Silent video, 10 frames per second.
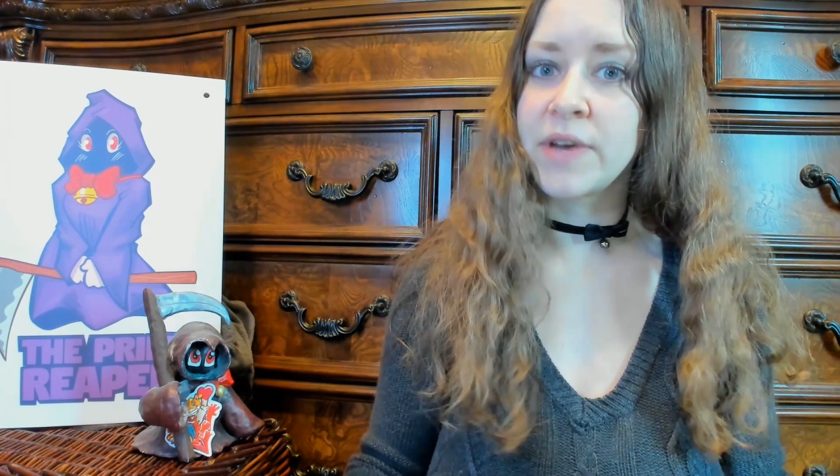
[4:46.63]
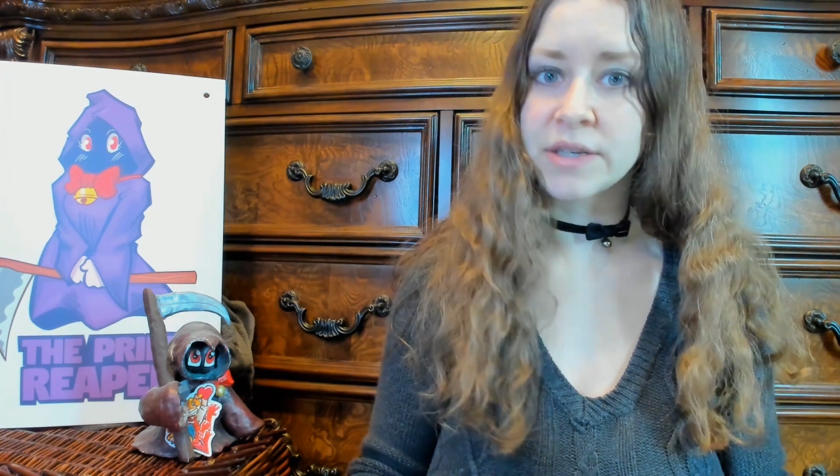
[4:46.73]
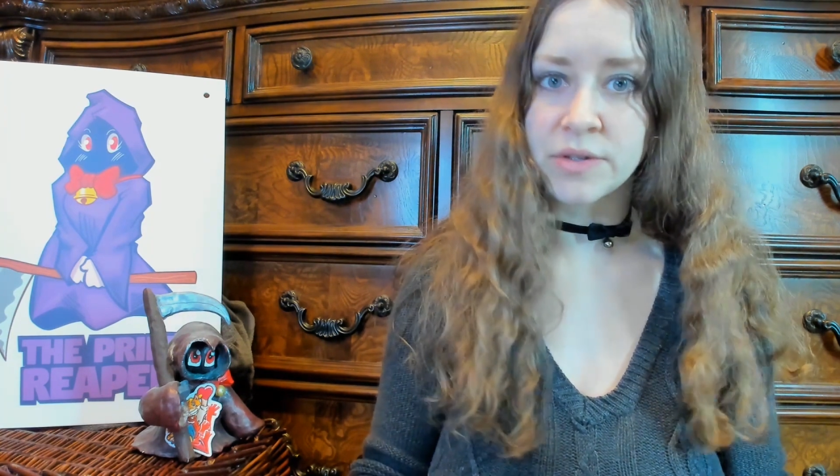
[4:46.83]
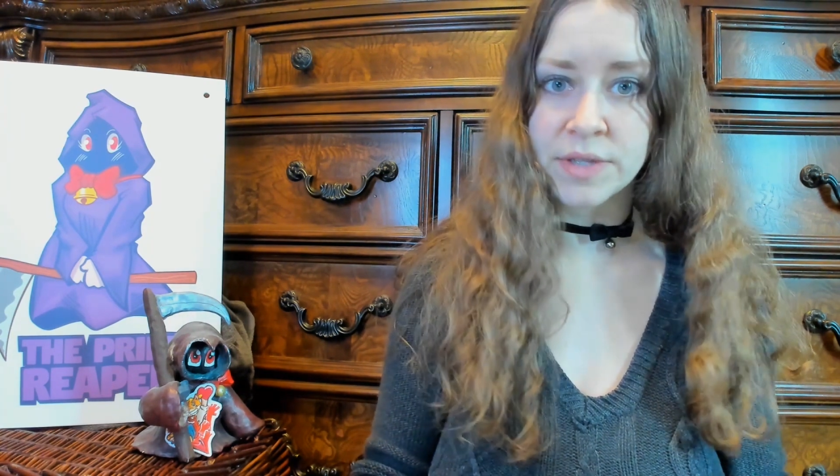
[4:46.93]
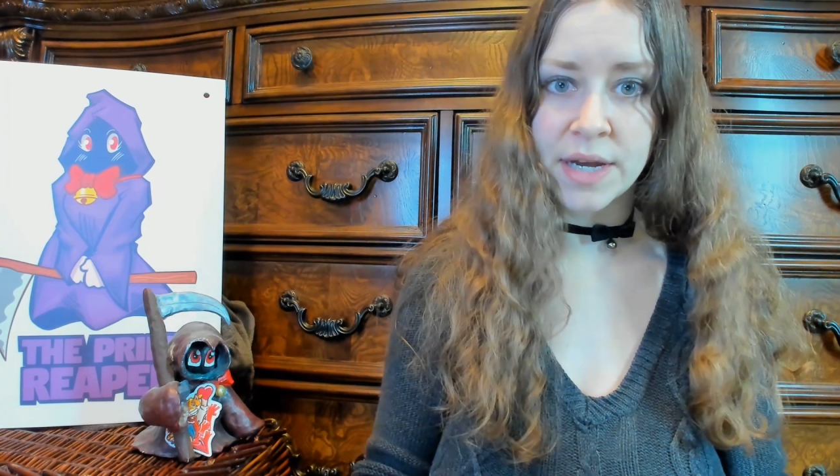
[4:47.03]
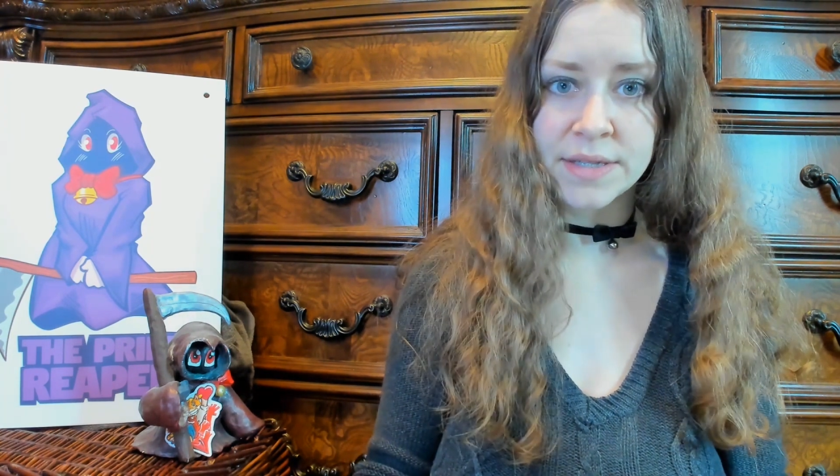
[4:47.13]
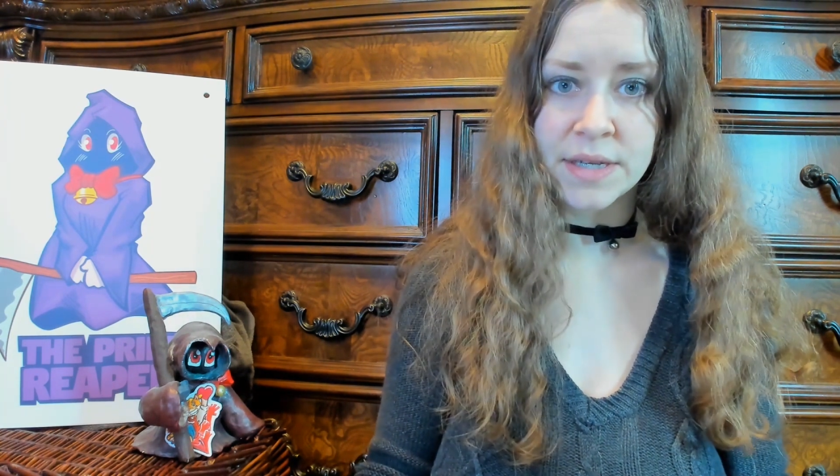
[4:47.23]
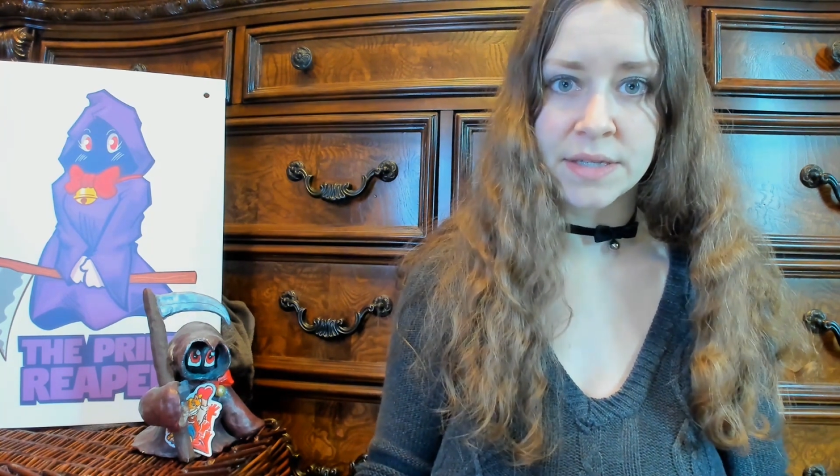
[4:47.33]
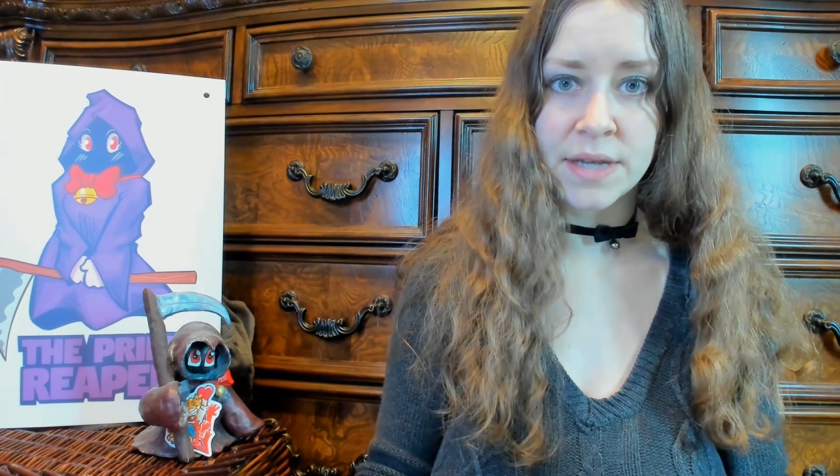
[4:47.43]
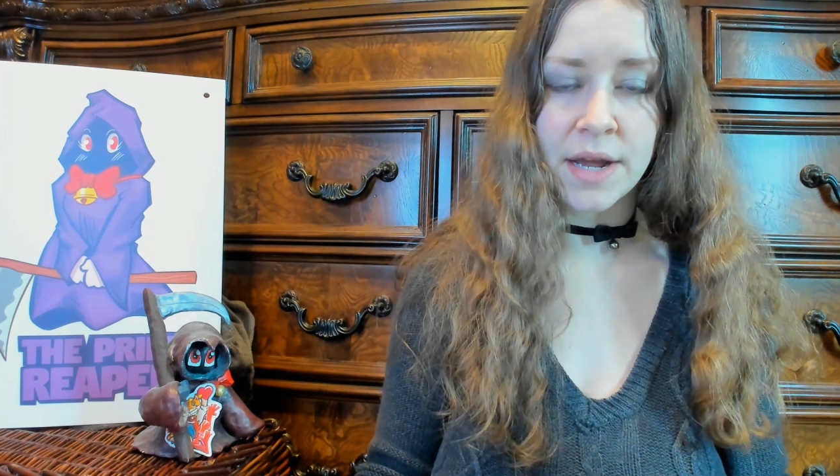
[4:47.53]

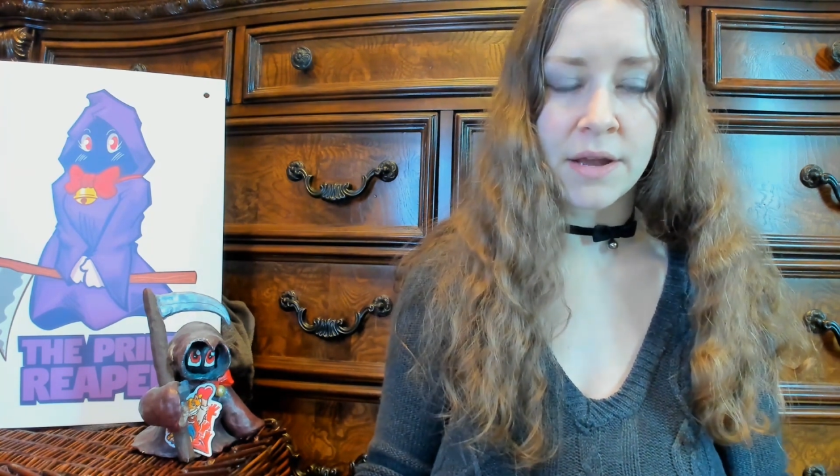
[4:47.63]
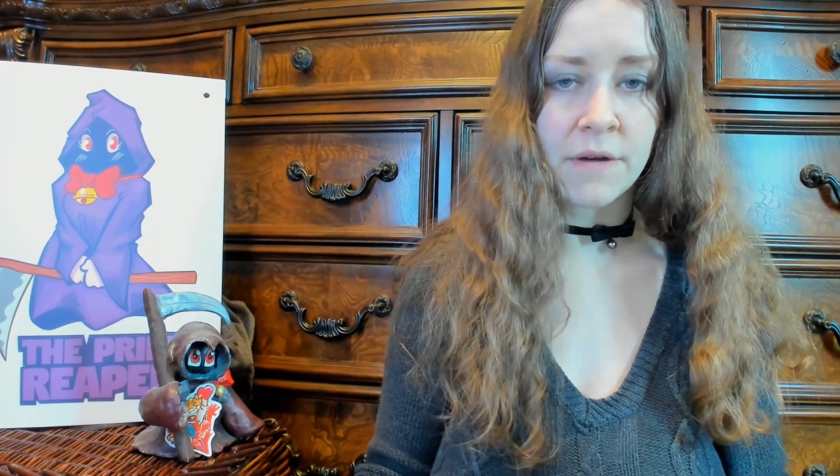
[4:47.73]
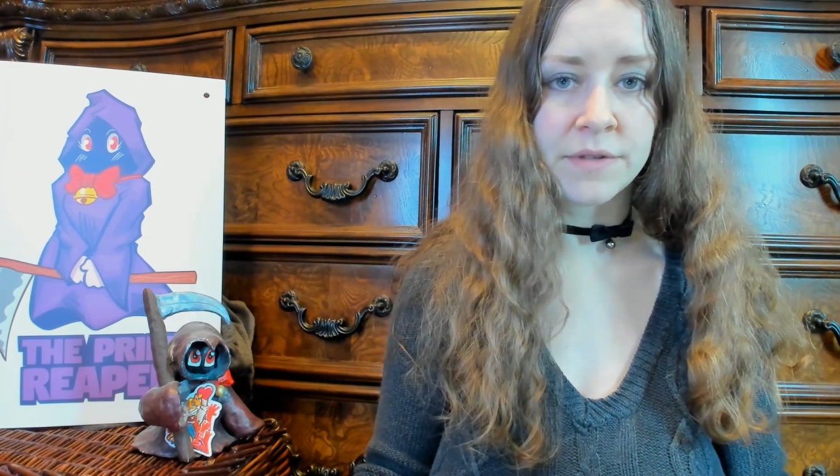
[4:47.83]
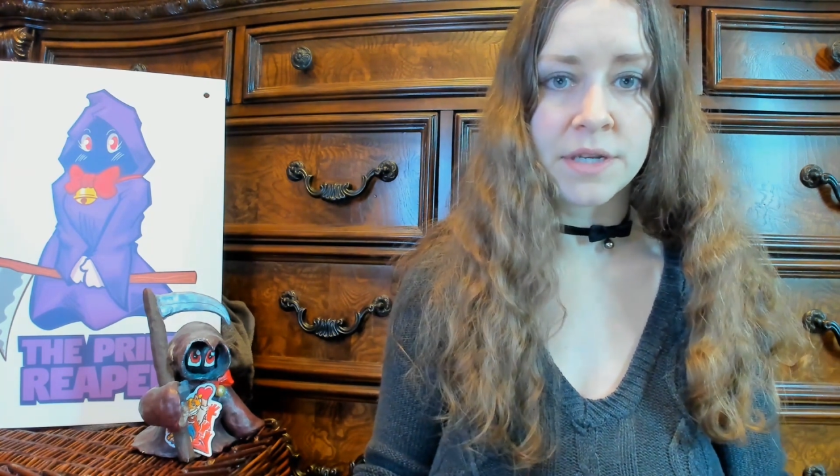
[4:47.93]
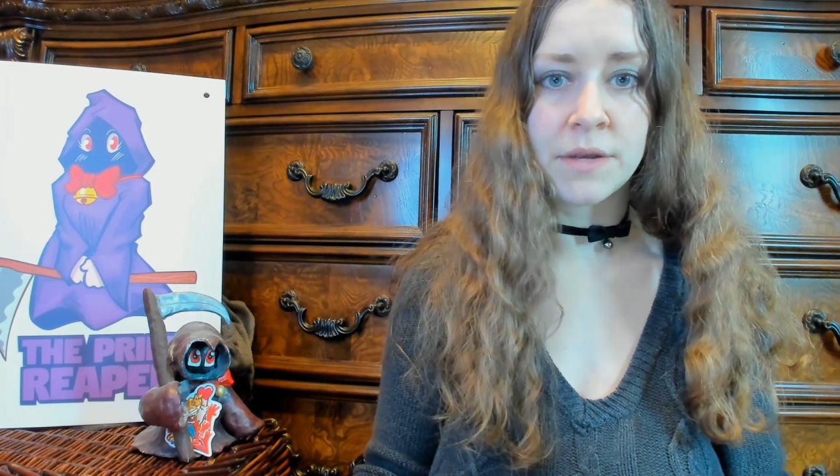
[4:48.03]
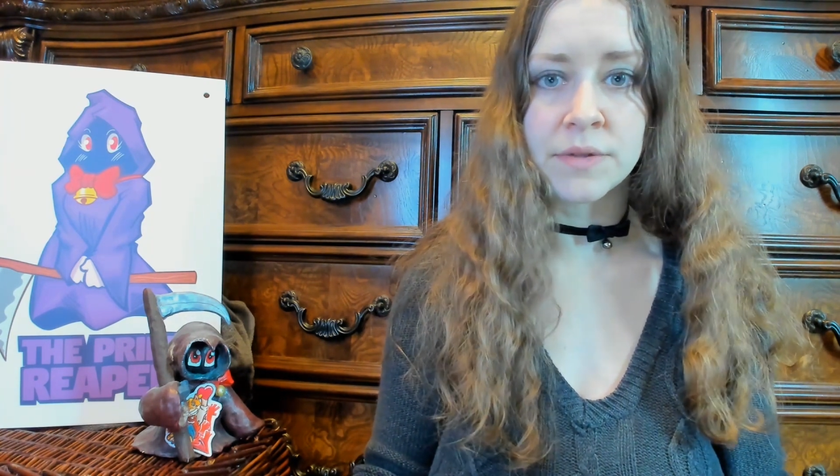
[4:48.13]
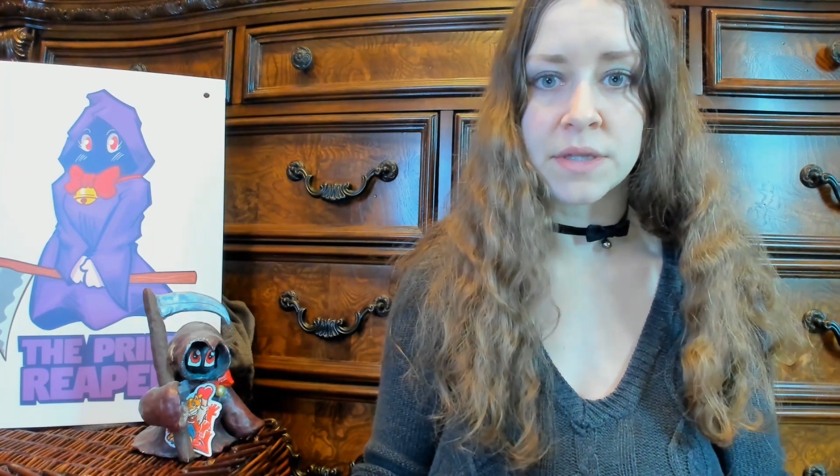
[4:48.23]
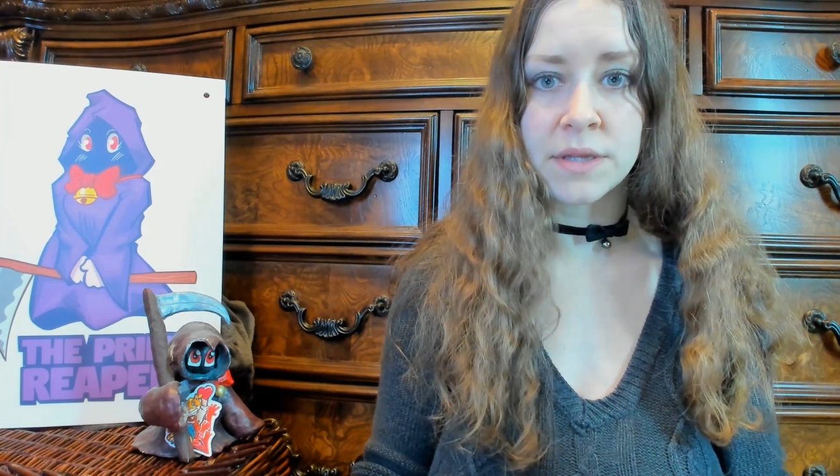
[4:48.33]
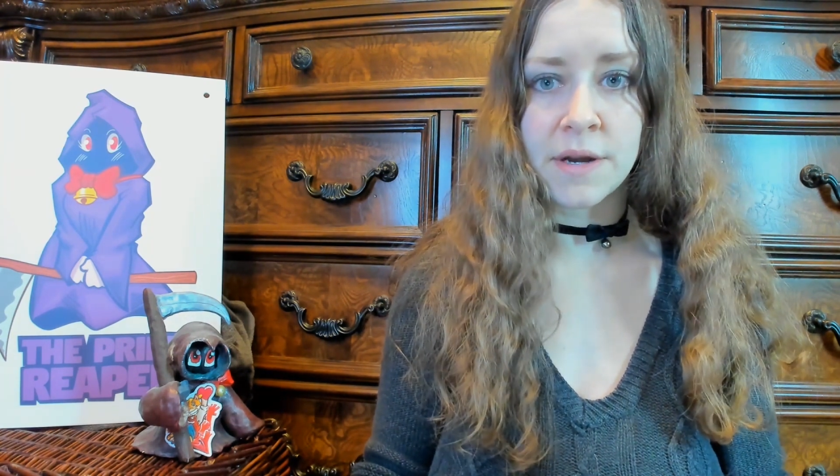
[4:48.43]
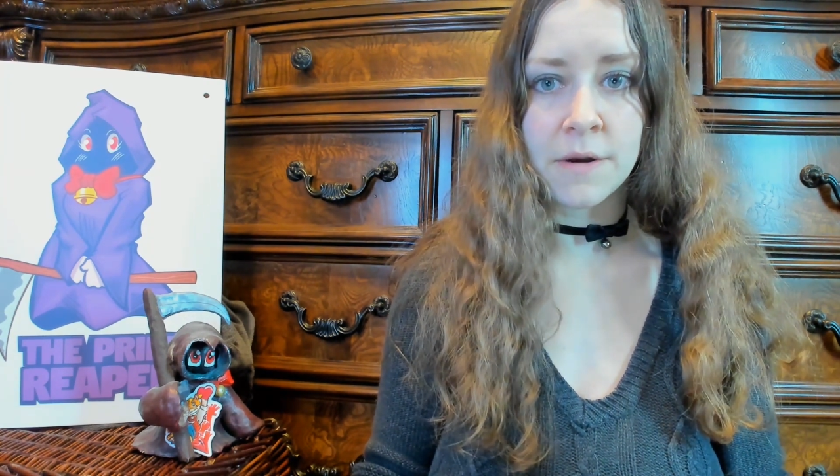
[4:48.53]
exercises I often use
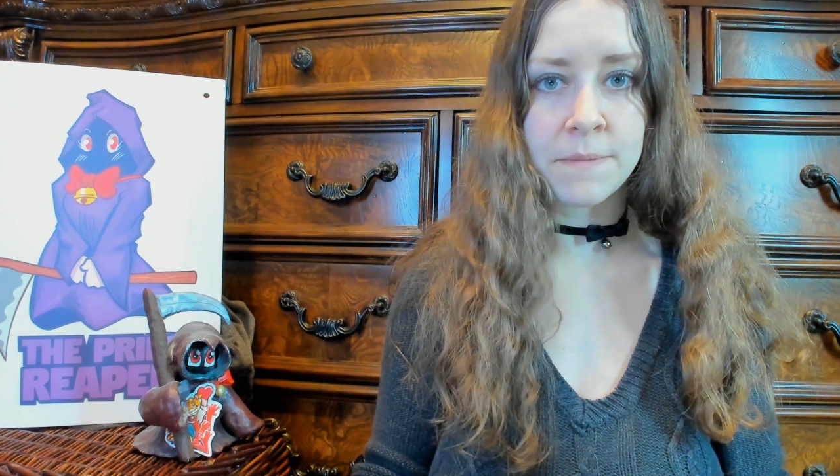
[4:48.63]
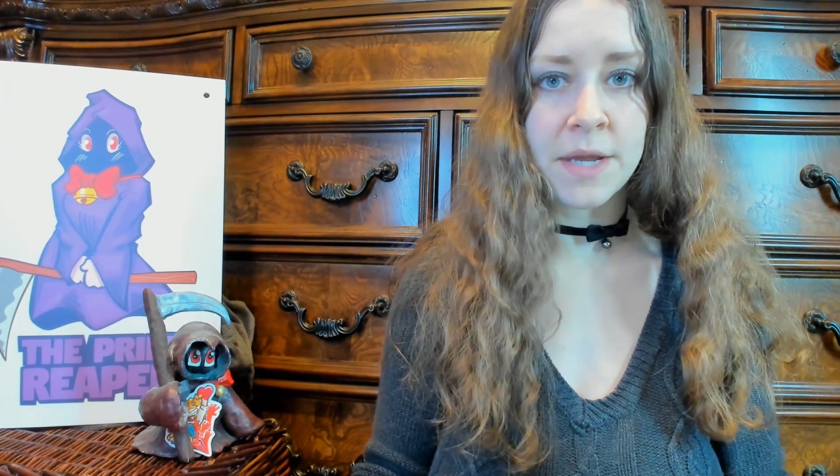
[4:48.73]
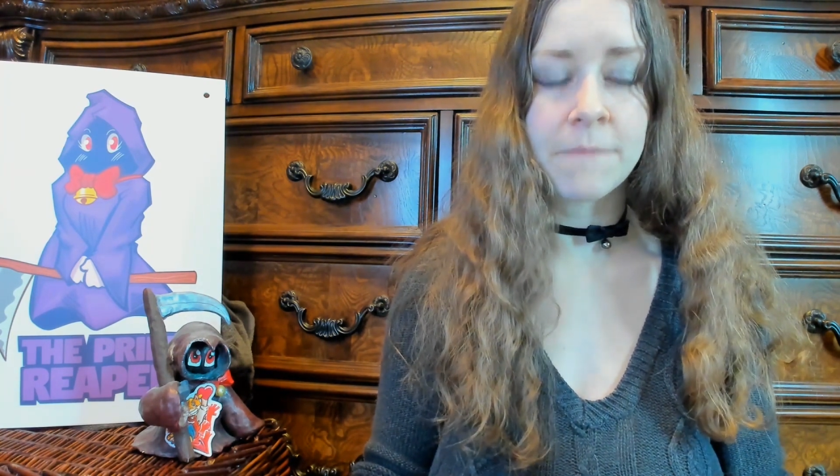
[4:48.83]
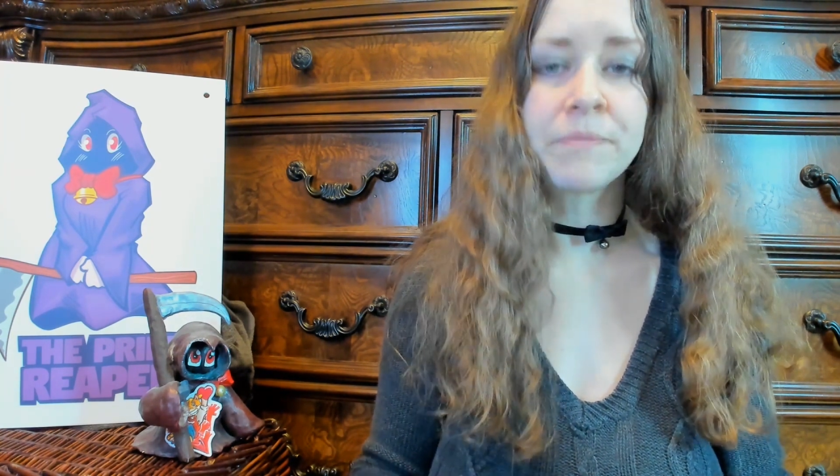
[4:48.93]
in therapy